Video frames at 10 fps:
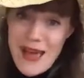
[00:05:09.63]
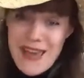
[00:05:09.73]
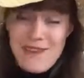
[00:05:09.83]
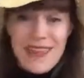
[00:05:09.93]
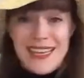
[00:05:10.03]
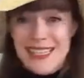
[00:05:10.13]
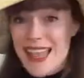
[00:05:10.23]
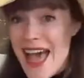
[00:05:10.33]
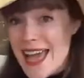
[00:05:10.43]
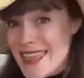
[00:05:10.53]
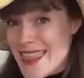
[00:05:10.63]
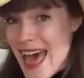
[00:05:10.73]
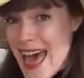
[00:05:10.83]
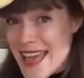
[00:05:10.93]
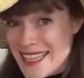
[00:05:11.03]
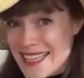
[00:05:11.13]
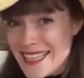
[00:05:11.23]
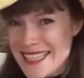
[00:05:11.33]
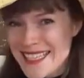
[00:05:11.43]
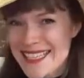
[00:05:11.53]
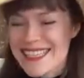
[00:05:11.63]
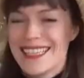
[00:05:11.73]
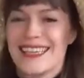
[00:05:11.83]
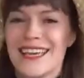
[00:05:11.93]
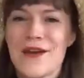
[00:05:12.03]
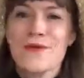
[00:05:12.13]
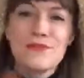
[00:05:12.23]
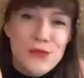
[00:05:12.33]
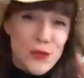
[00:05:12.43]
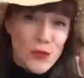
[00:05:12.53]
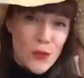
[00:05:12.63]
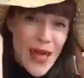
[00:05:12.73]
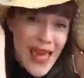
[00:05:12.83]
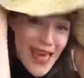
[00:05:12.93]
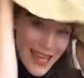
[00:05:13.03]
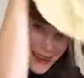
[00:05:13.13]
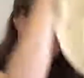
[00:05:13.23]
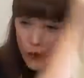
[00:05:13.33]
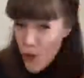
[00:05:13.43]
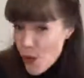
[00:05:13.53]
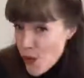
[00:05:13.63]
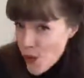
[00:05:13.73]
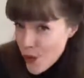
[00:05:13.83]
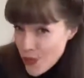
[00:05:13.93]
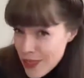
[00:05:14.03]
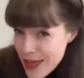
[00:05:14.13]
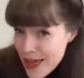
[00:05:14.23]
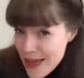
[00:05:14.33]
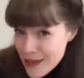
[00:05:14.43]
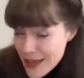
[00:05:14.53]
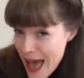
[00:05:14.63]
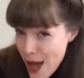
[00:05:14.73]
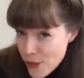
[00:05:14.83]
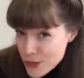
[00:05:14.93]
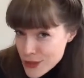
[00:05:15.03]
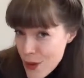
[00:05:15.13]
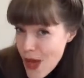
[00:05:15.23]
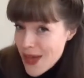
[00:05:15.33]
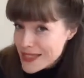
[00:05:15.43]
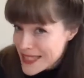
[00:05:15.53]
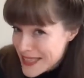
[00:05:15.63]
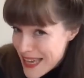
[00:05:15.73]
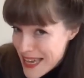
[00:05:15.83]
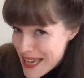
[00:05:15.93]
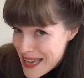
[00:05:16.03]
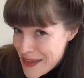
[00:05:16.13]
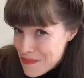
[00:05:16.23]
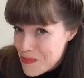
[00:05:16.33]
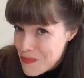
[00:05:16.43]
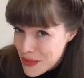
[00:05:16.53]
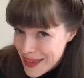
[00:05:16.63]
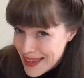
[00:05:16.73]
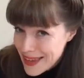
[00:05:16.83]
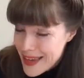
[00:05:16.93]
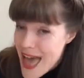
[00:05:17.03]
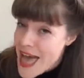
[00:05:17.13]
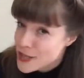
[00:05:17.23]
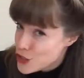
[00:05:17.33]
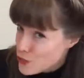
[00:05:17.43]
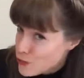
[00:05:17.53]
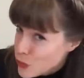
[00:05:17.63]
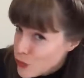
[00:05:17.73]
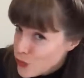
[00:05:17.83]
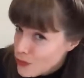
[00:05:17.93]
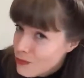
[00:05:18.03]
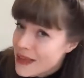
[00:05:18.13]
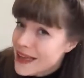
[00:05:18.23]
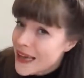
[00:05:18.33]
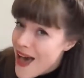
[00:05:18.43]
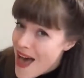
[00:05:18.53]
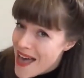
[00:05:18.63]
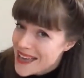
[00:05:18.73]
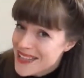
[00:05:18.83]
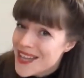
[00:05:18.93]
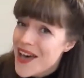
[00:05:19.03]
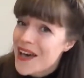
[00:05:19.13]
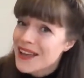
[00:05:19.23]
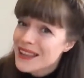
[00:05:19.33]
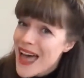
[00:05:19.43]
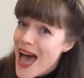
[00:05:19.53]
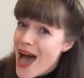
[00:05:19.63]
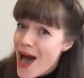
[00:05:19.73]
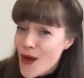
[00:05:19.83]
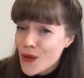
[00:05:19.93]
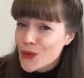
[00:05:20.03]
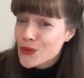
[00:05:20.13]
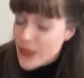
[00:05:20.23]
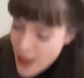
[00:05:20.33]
my feet like that. When all the cows were sleeping and the moon behind a cloud,